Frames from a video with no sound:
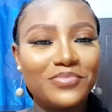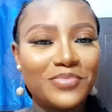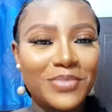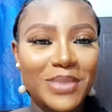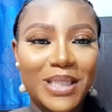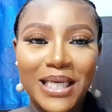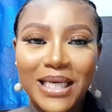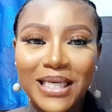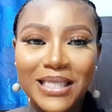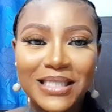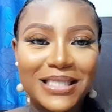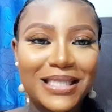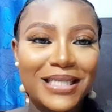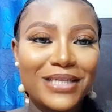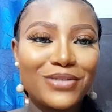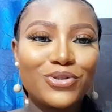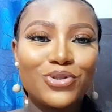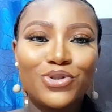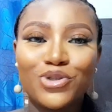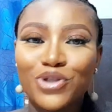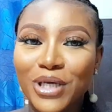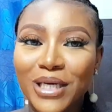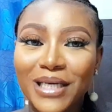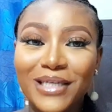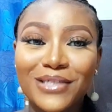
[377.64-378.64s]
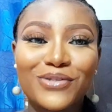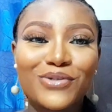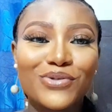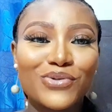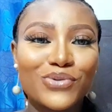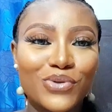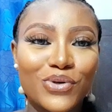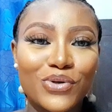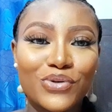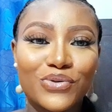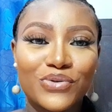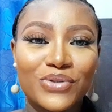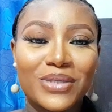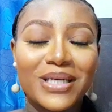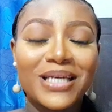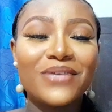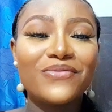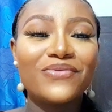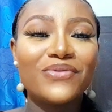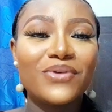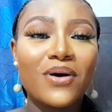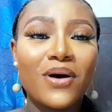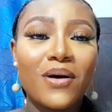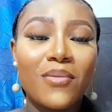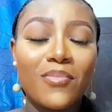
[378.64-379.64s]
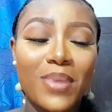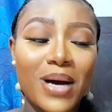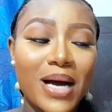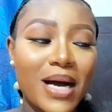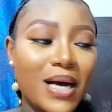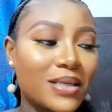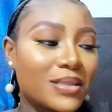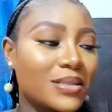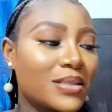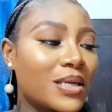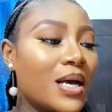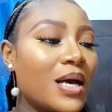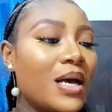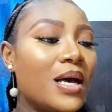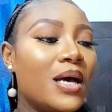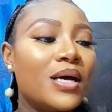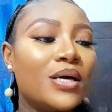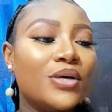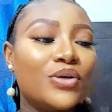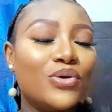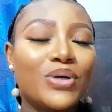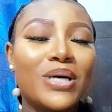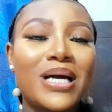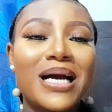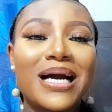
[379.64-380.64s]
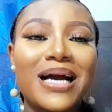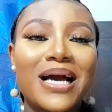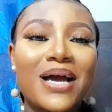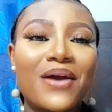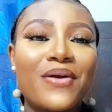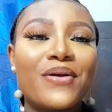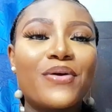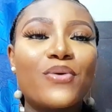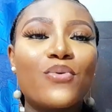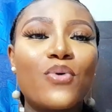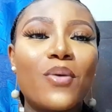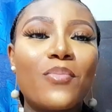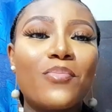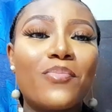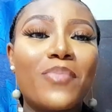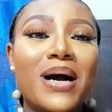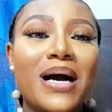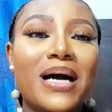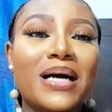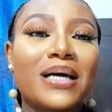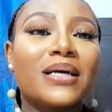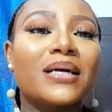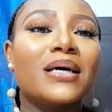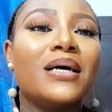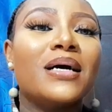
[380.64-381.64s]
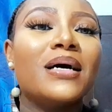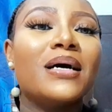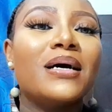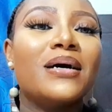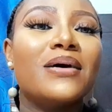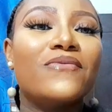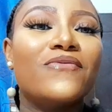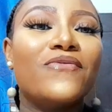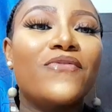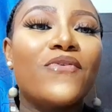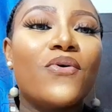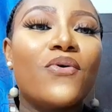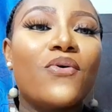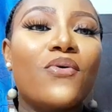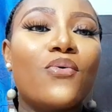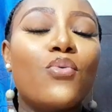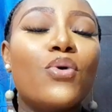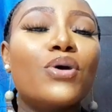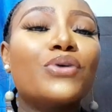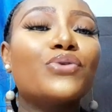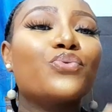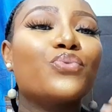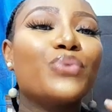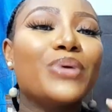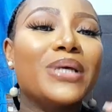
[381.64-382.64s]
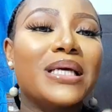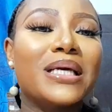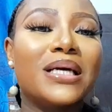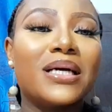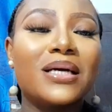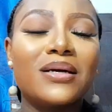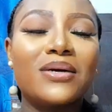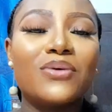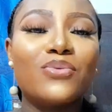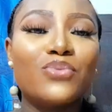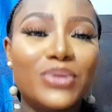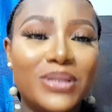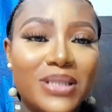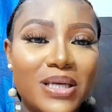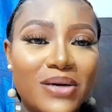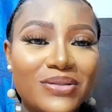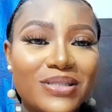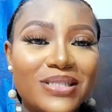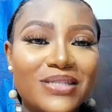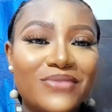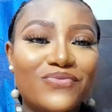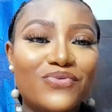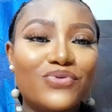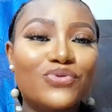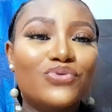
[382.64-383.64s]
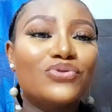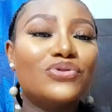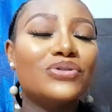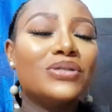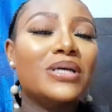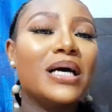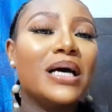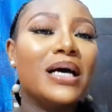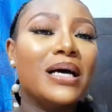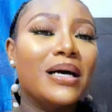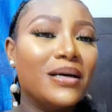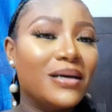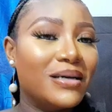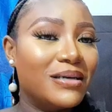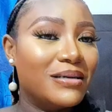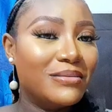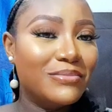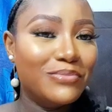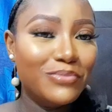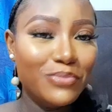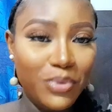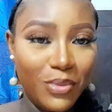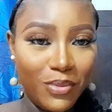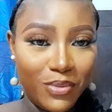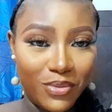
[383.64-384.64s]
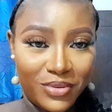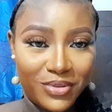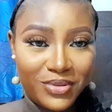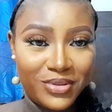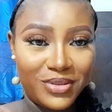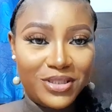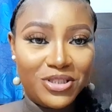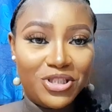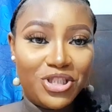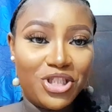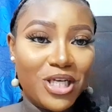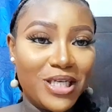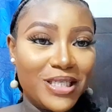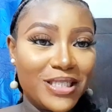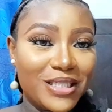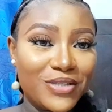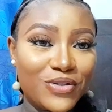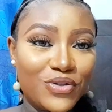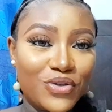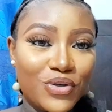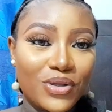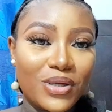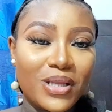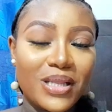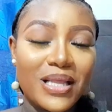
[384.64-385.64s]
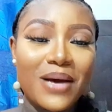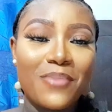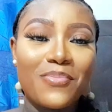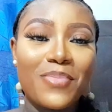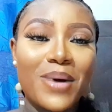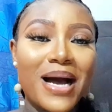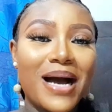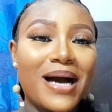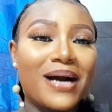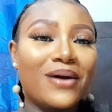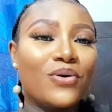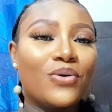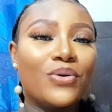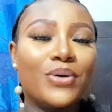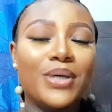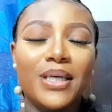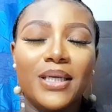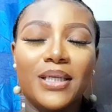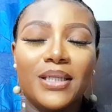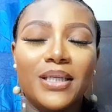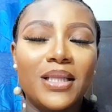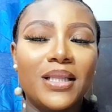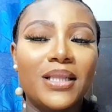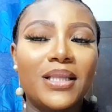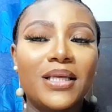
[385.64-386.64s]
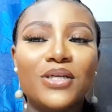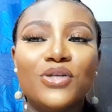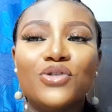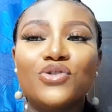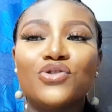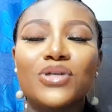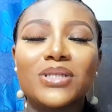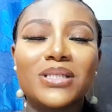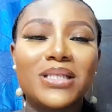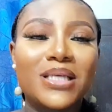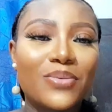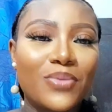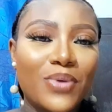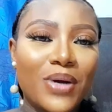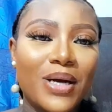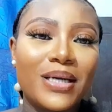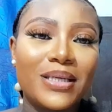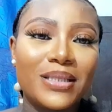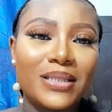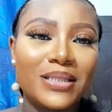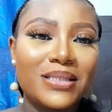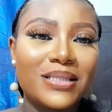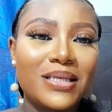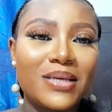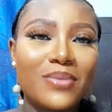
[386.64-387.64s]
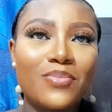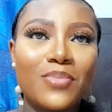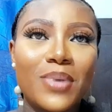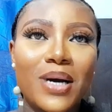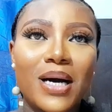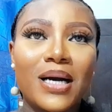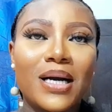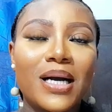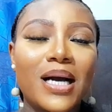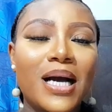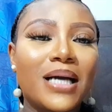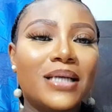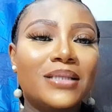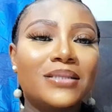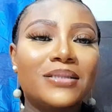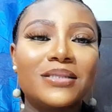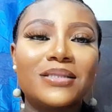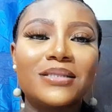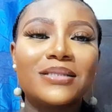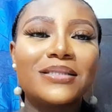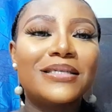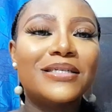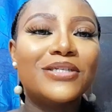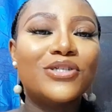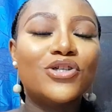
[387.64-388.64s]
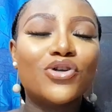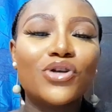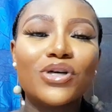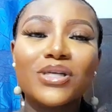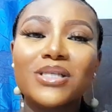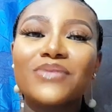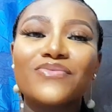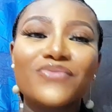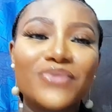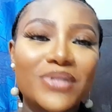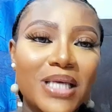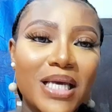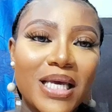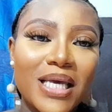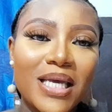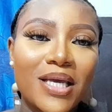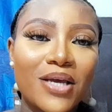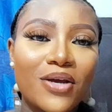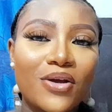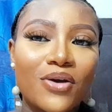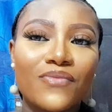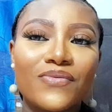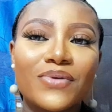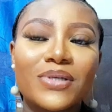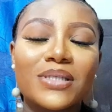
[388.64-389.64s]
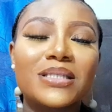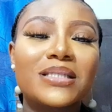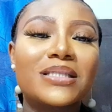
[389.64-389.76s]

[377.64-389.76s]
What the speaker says: Guys, let's try to not do that. Even our bags, you can carry one bag for 1 week without even changing to another bag or anything. You just keep carrying the same bag and you're not even taking care of it.